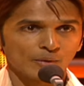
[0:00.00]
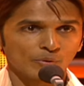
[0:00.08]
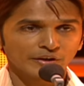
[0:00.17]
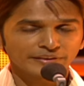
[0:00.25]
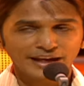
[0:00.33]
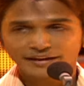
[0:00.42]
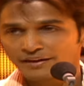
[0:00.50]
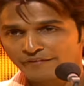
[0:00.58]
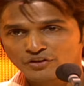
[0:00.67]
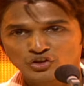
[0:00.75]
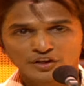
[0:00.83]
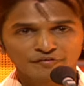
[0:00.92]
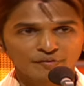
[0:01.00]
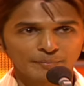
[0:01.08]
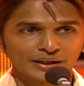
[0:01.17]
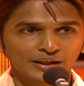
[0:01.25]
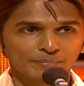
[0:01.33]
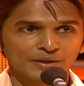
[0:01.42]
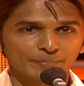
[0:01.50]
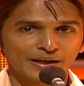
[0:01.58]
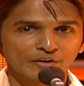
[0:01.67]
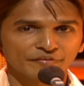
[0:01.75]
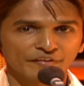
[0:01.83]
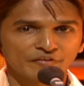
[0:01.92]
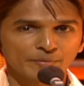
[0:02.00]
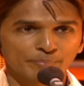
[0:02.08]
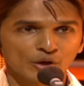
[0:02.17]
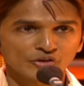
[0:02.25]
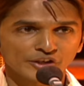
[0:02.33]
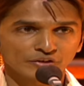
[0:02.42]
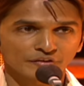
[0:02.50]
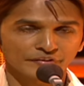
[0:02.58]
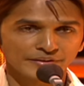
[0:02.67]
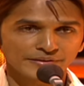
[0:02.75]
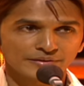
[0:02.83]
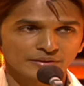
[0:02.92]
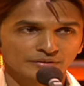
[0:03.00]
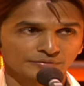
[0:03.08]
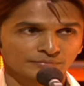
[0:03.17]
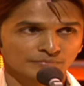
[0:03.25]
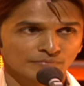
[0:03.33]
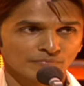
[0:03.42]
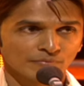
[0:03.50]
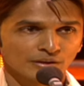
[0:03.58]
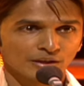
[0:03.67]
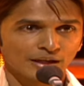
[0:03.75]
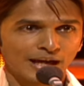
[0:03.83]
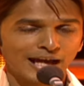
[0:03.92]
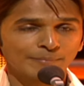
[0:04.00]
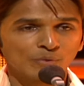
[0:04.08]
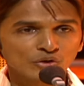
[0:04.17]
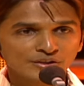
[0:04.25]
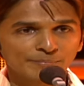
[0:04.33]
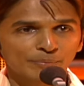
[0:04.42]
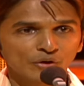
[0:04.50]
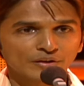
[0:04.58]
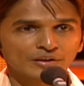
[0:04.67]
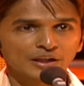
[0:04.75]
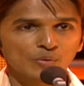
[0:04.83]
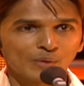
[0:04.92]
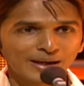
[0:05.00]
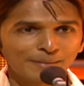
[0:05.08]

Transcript: I want to thank David G for making me a part of every project of his. And most importantly,